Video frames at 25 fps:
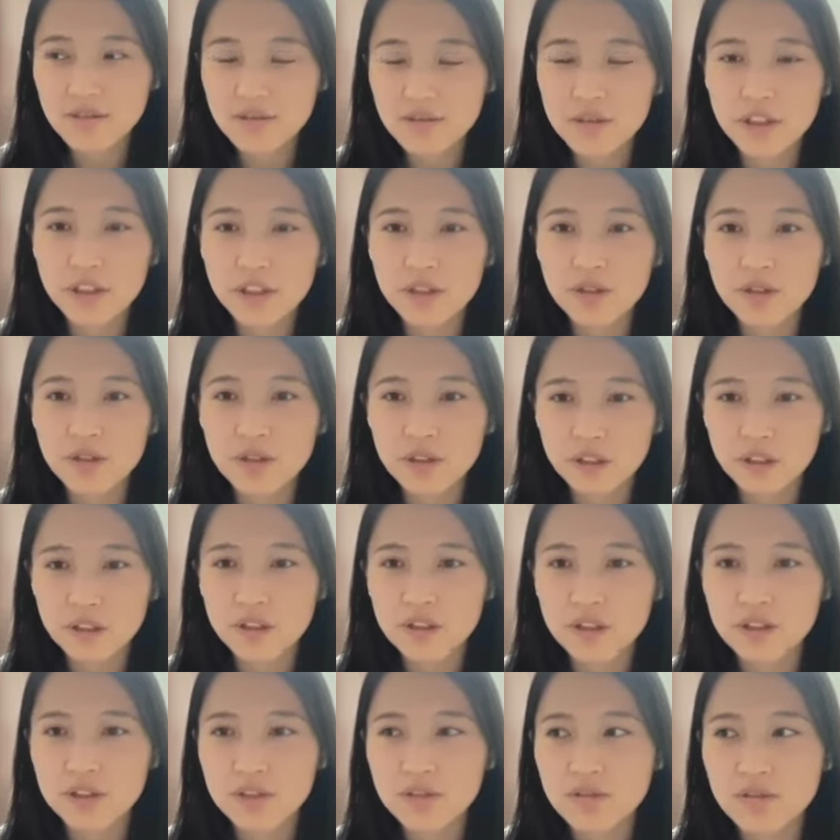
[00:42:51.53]
feel
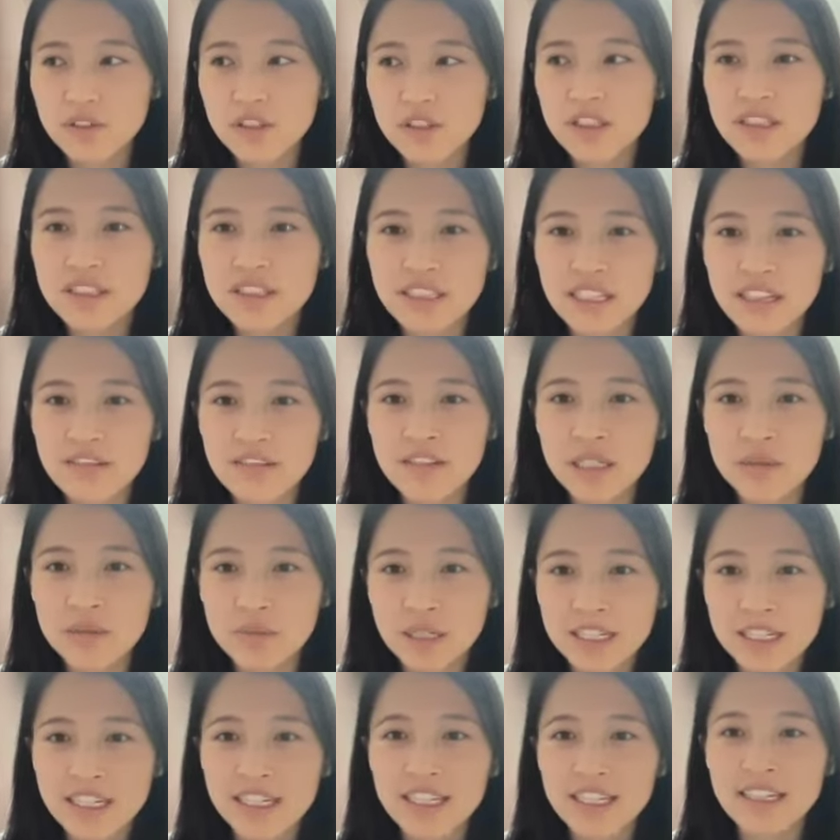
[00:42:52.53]
good for saving
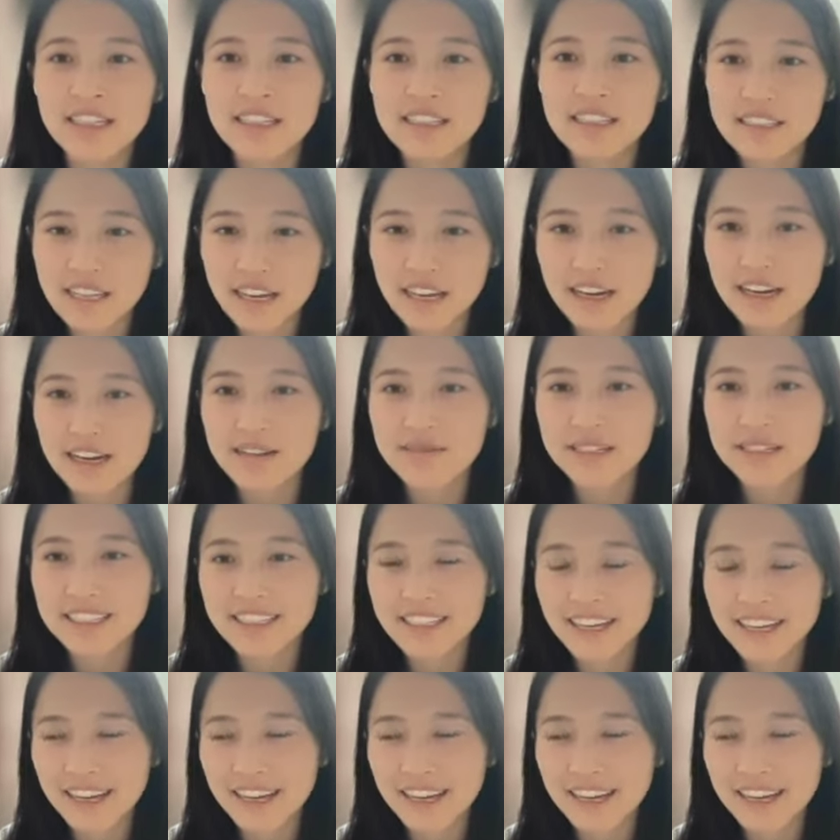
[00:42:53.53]
money and time and